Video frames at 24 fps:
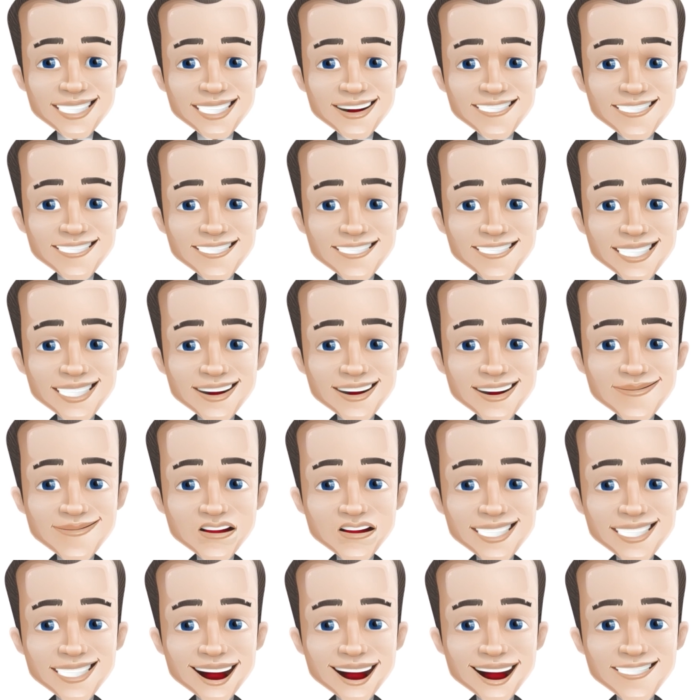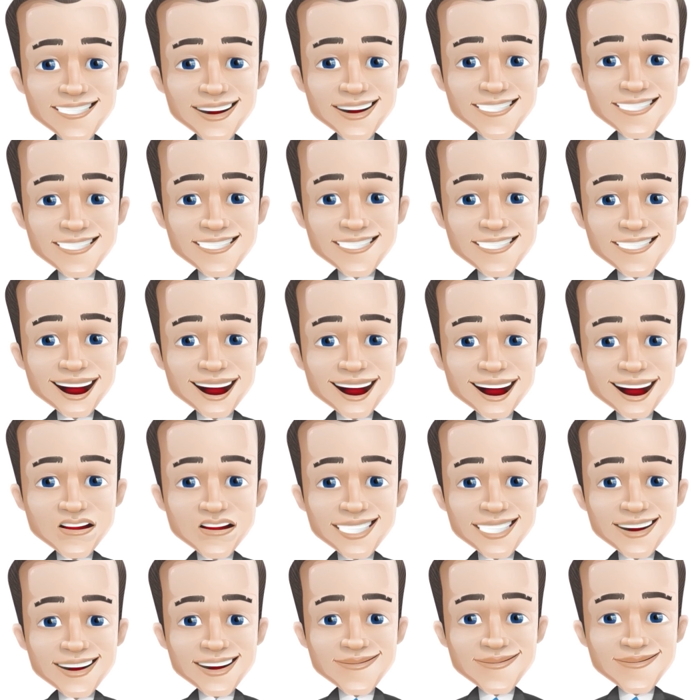a strict exit
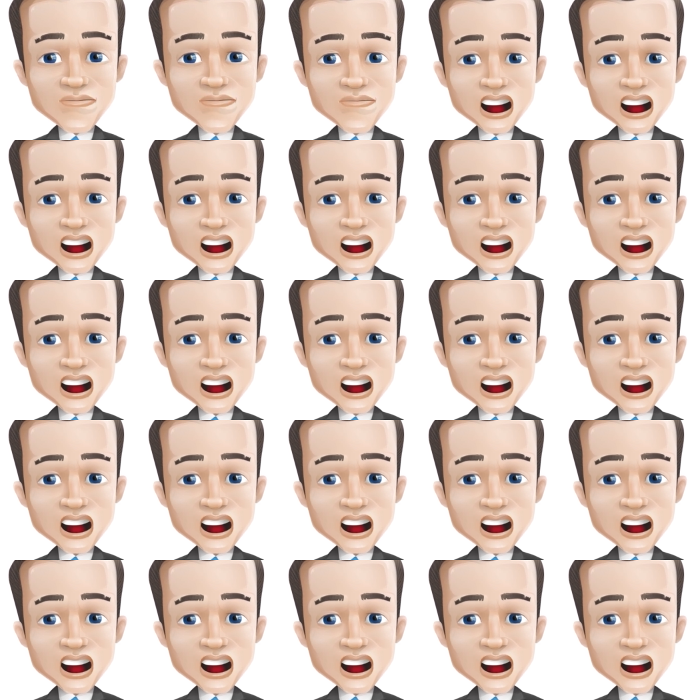strategy,